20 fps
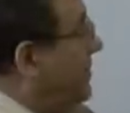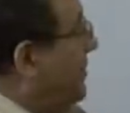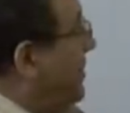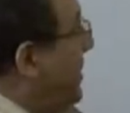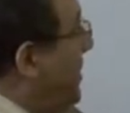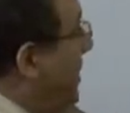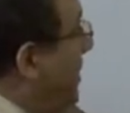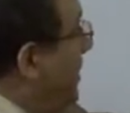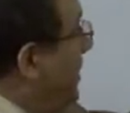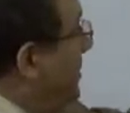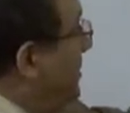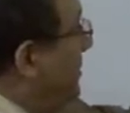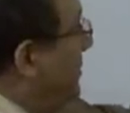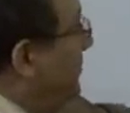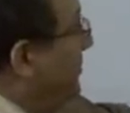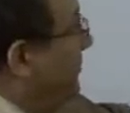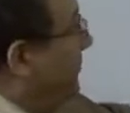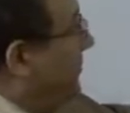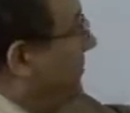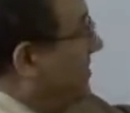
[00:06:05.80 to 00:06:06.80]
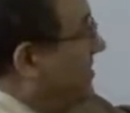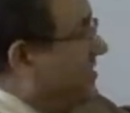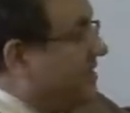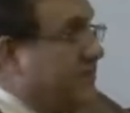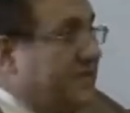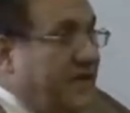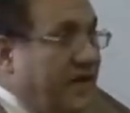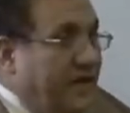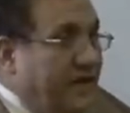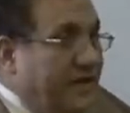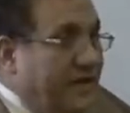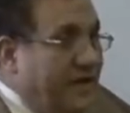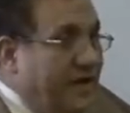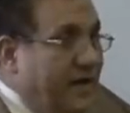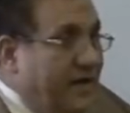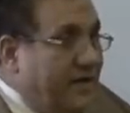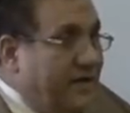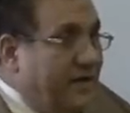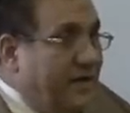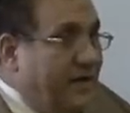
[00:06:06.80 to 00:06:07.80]
Here in the first
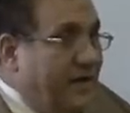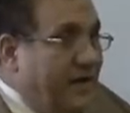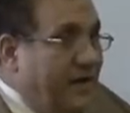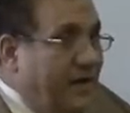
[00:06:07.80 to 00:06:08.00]
area,